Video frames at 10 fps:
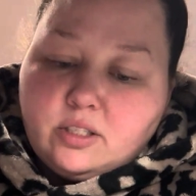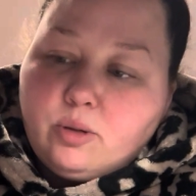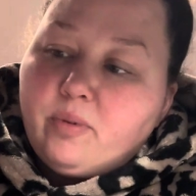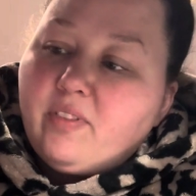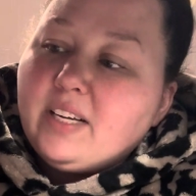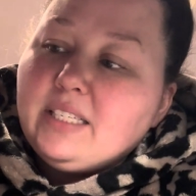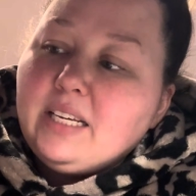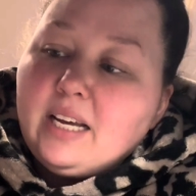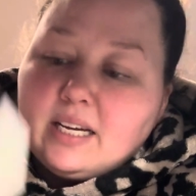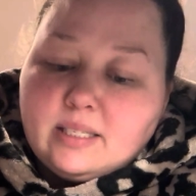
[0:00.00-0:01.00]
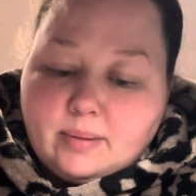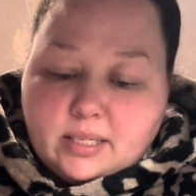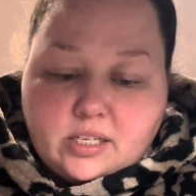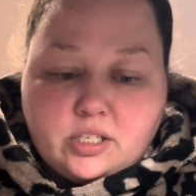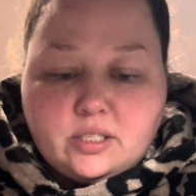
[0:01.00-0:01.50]
Supervisee
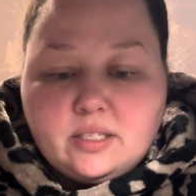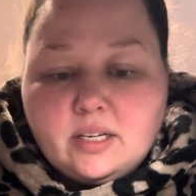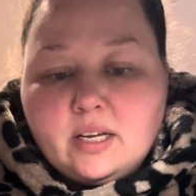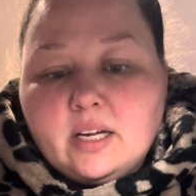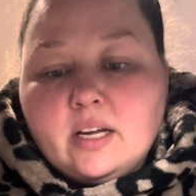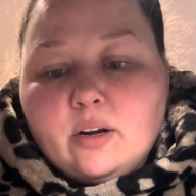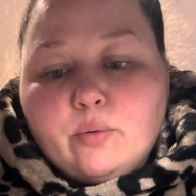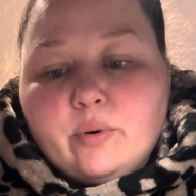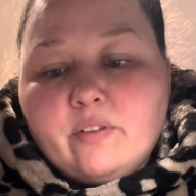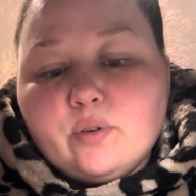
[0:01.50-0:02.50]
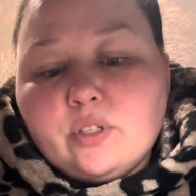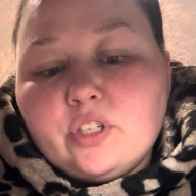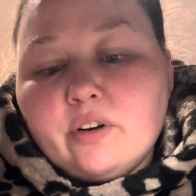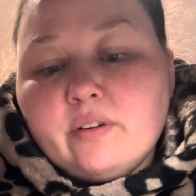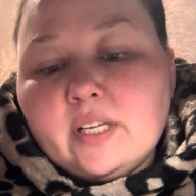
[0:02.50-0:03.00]
expectations. Reinforce
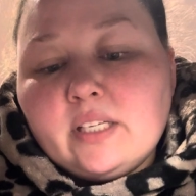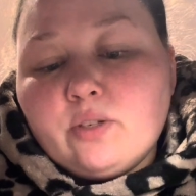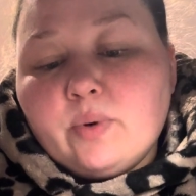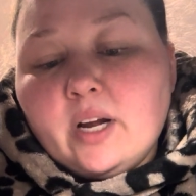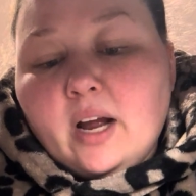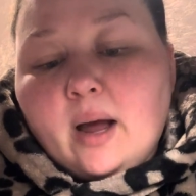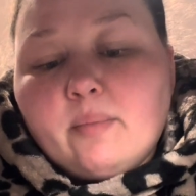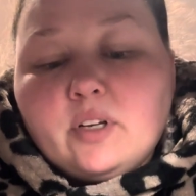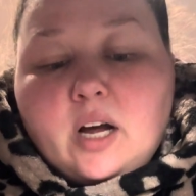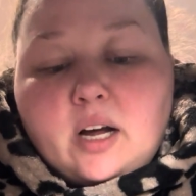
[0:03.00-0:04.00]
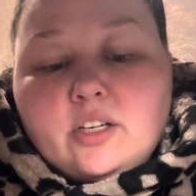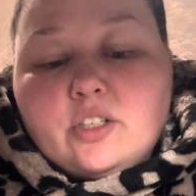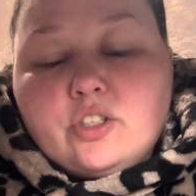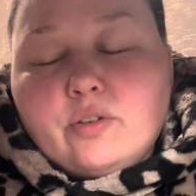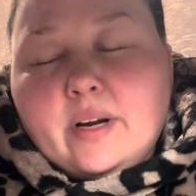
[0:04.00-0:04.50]
generalization when it happens.
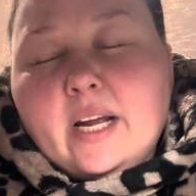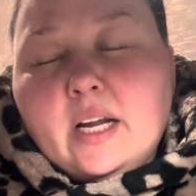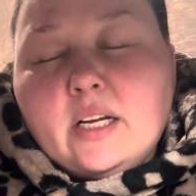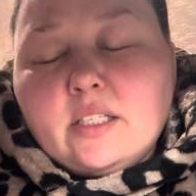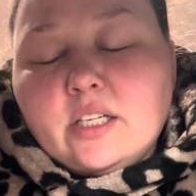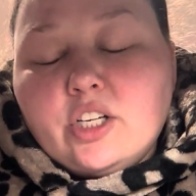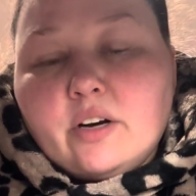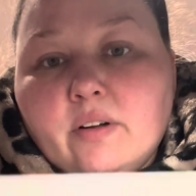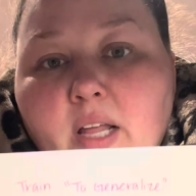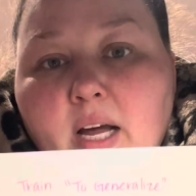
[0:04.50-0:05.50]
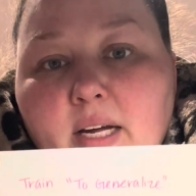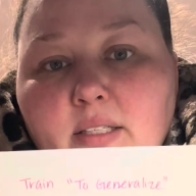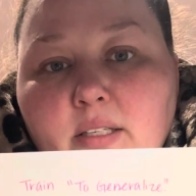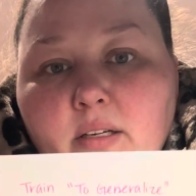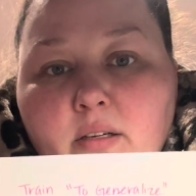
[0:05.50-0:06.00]
Train to generalize.